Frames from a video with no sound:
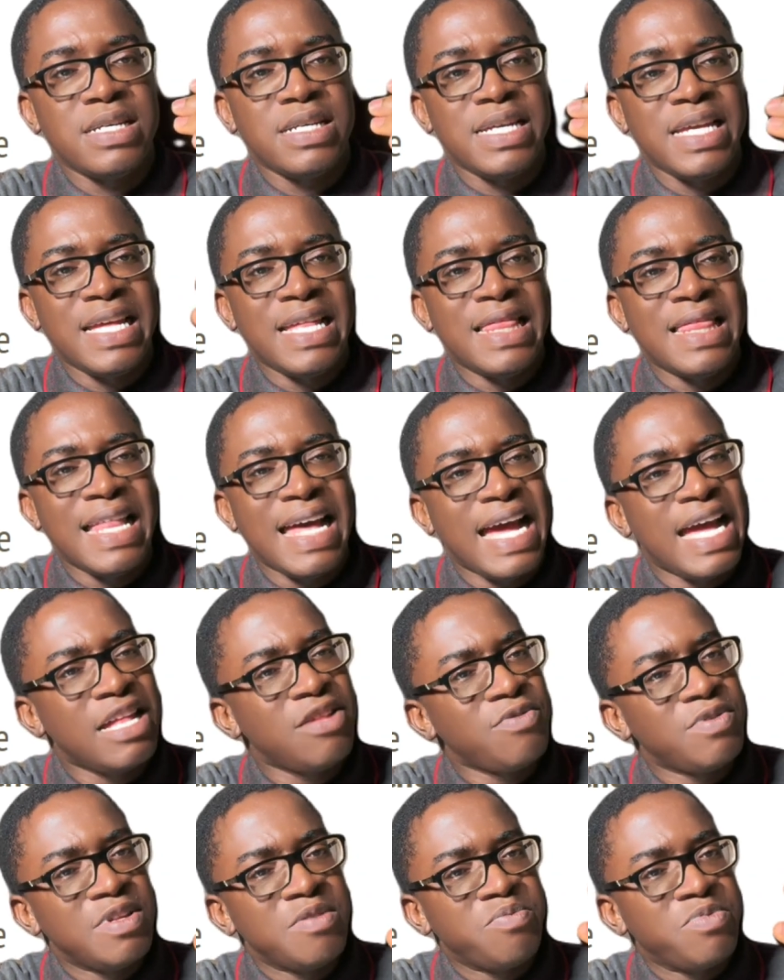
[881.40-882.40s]
in
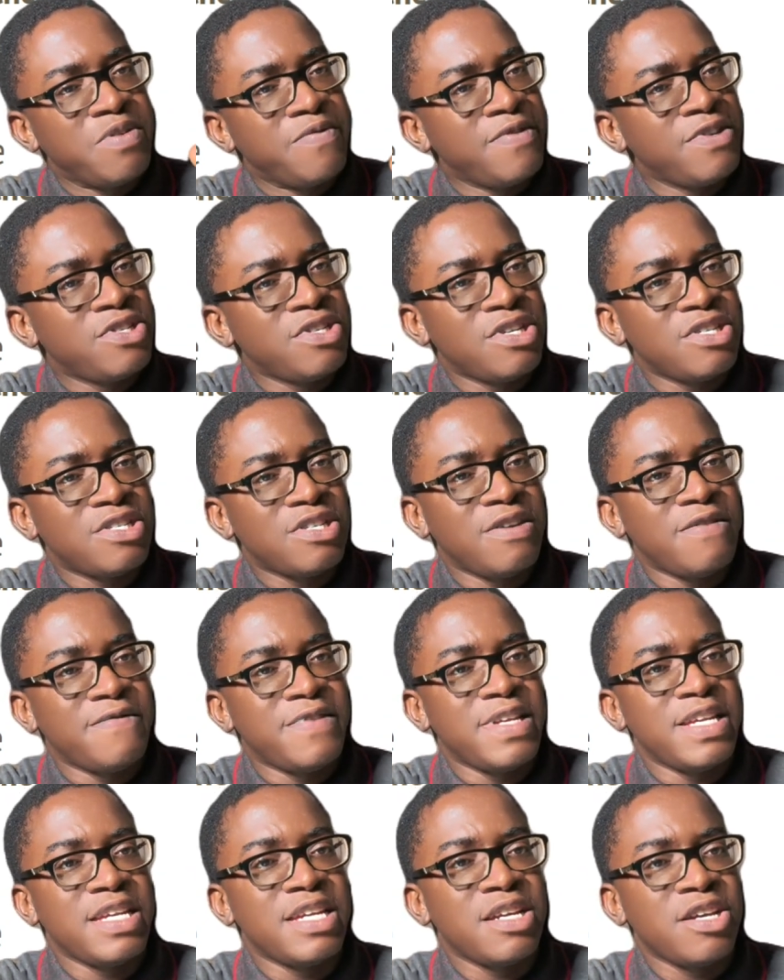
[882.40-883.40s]
line with the provisions of
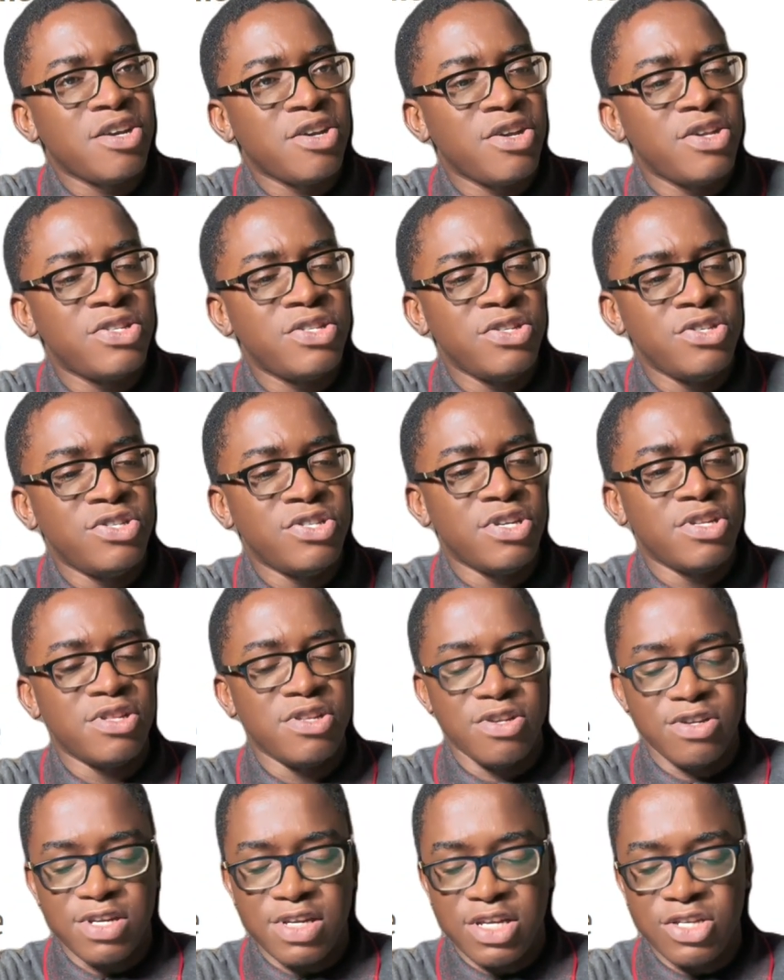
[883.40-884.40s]
the
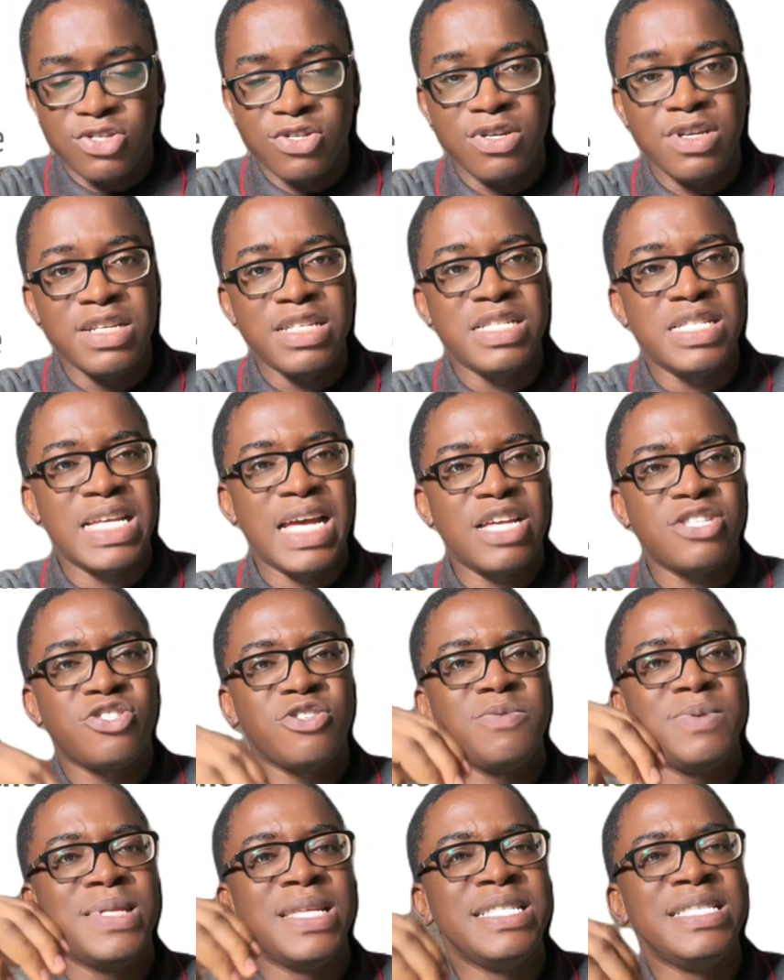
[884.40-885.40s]
Constitution. Okay, so it has
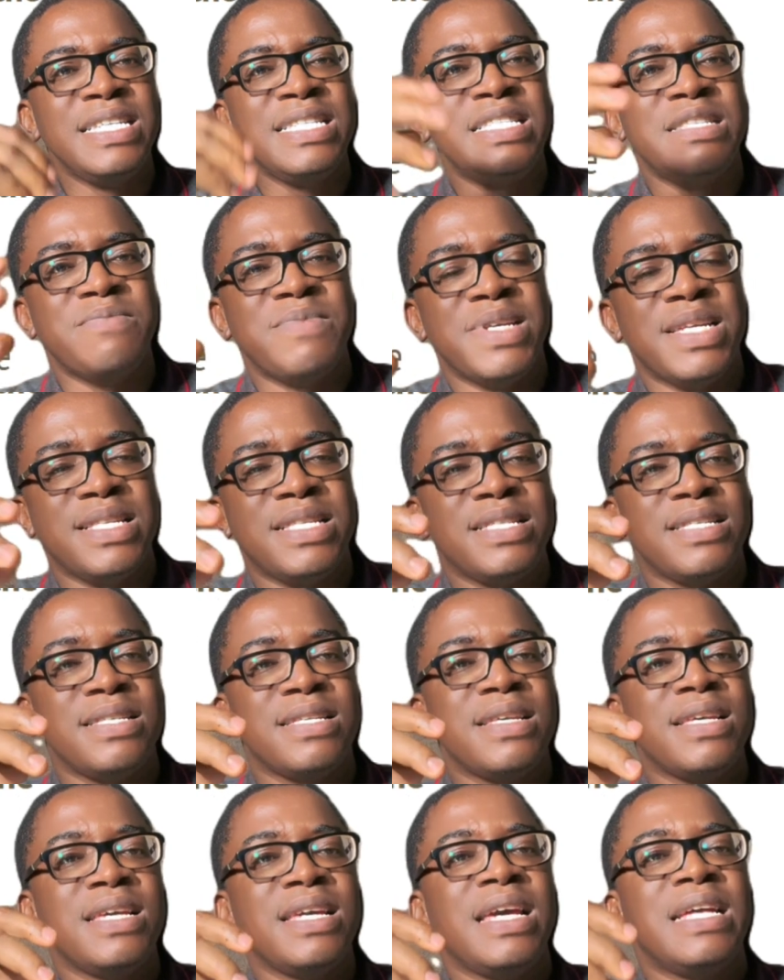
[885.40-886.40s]
to be legitimate.
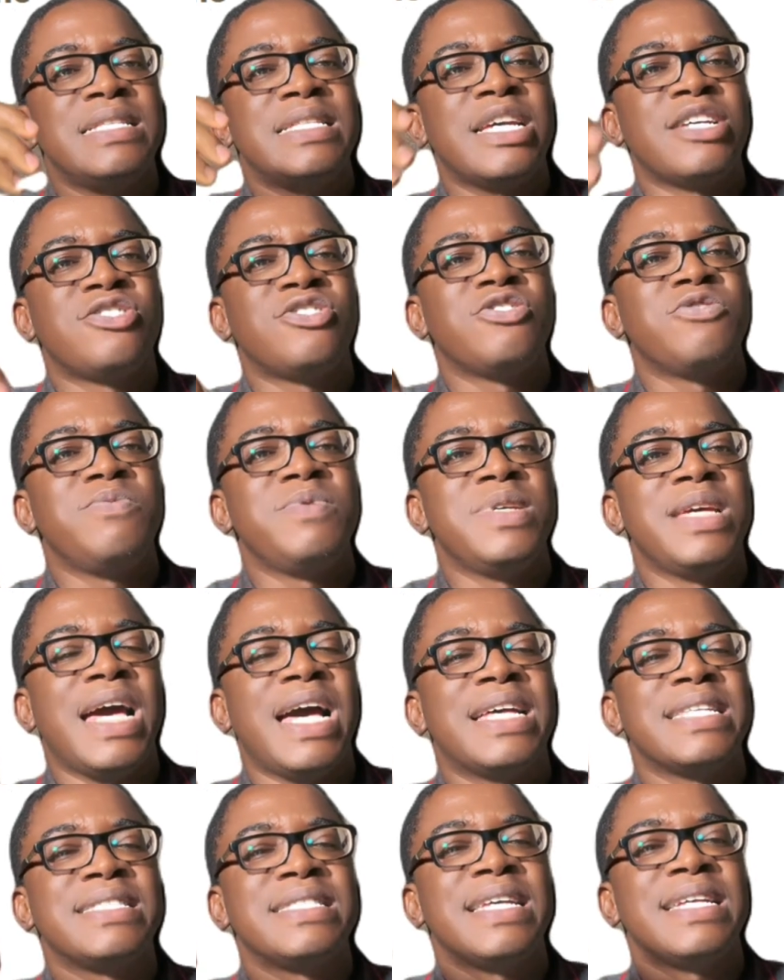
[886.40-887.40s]
It has to be
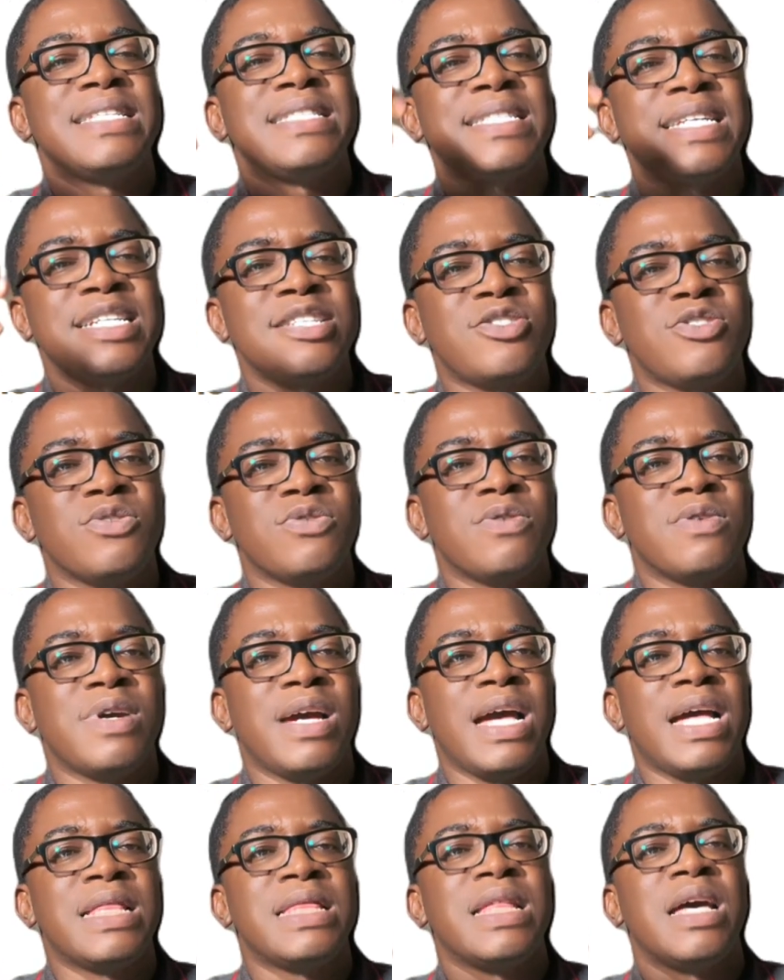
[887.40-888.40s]
assented to
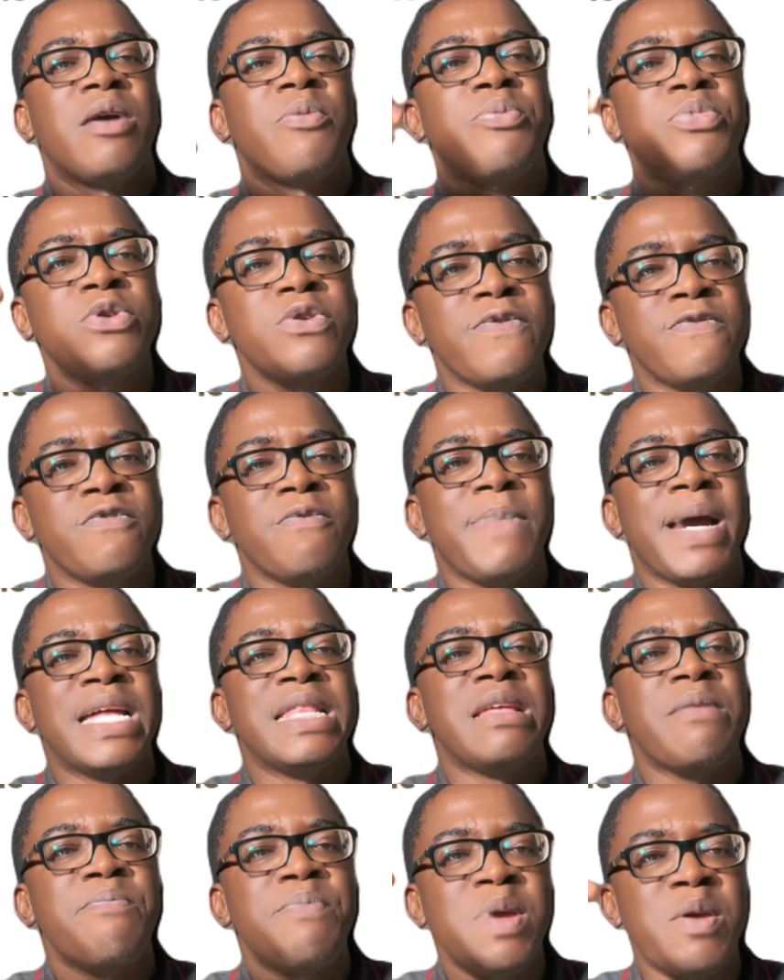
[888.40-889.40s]
and approved by
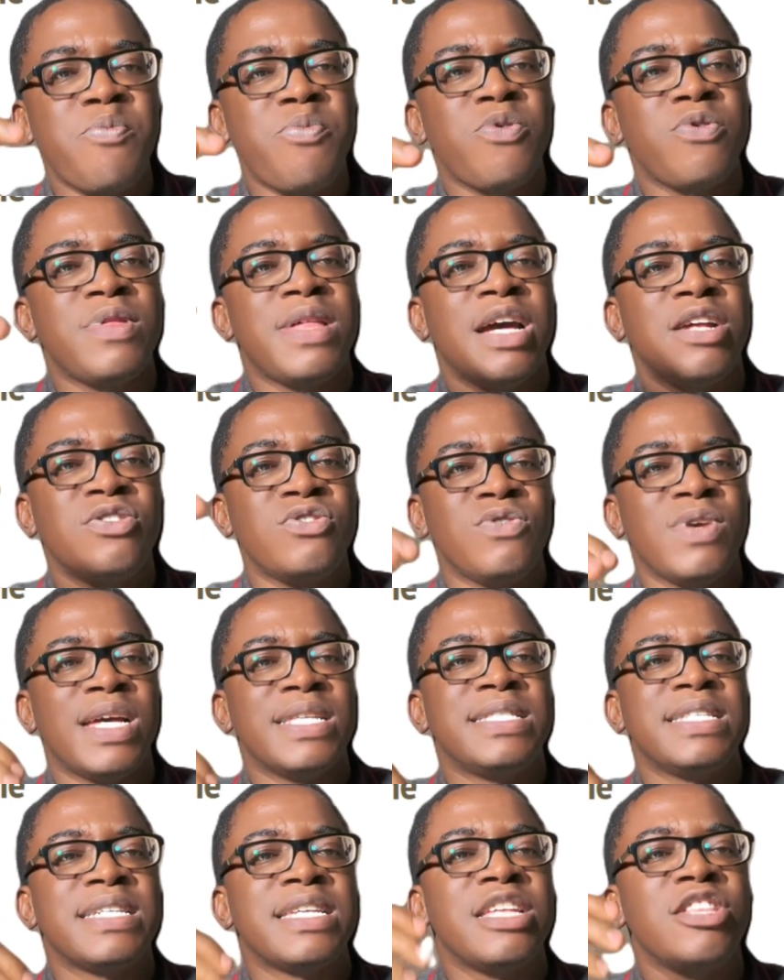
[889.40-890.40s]
the people that you
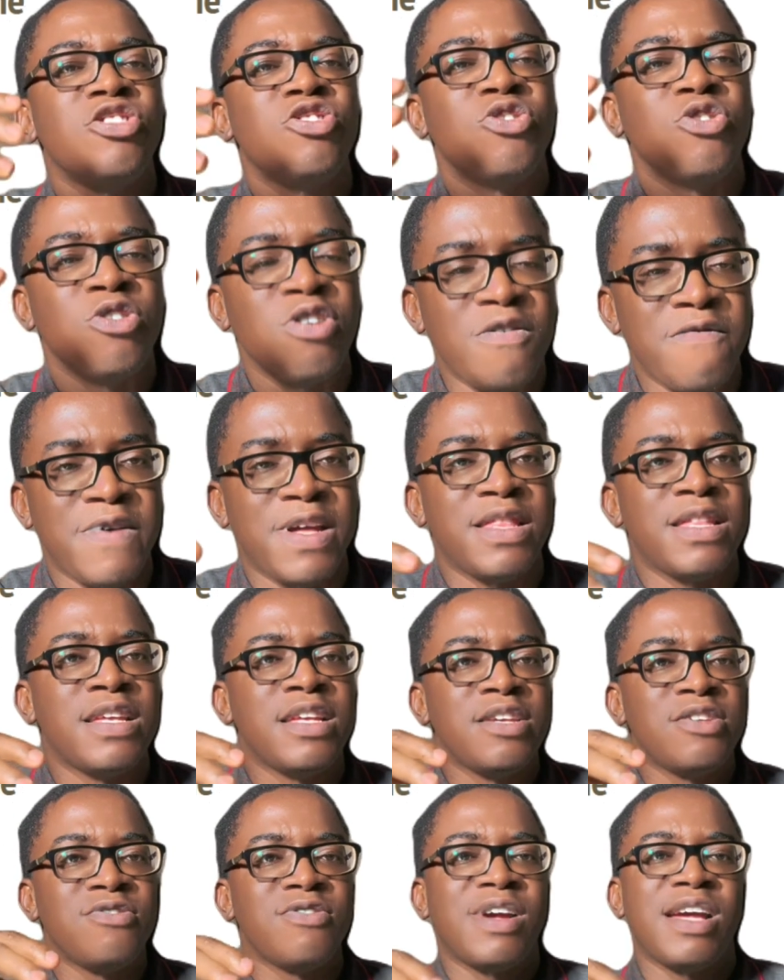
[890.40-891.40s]
are seeking to govern.
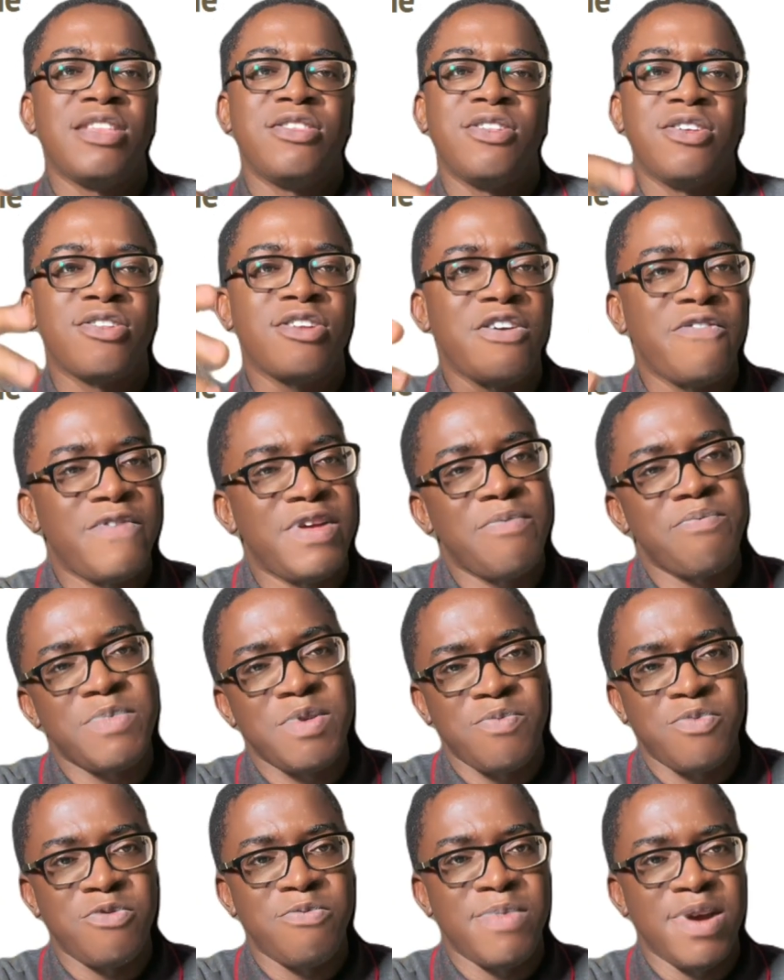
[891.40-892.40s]
You cannot govern
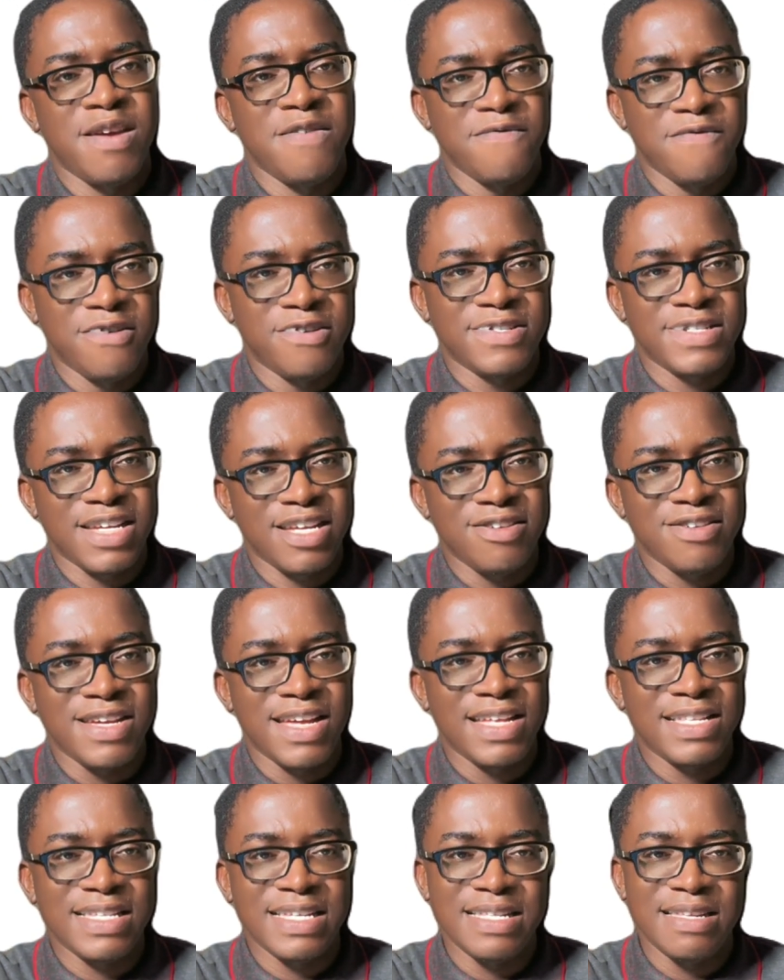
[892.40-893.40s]
people by force. Are you
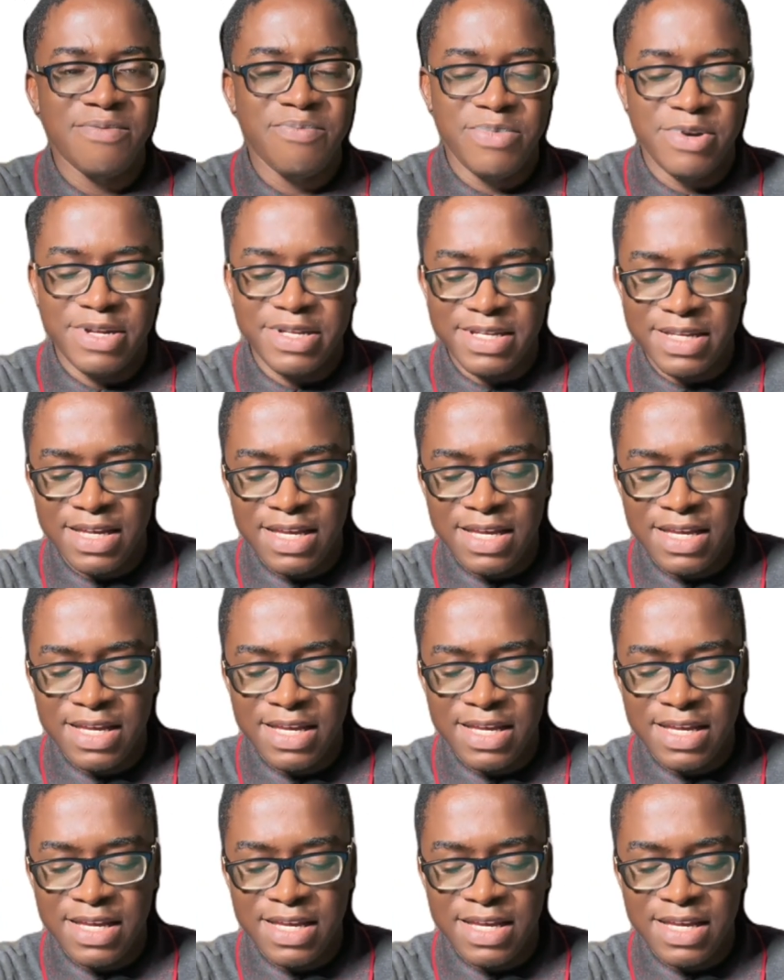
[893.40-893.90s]
getting the point?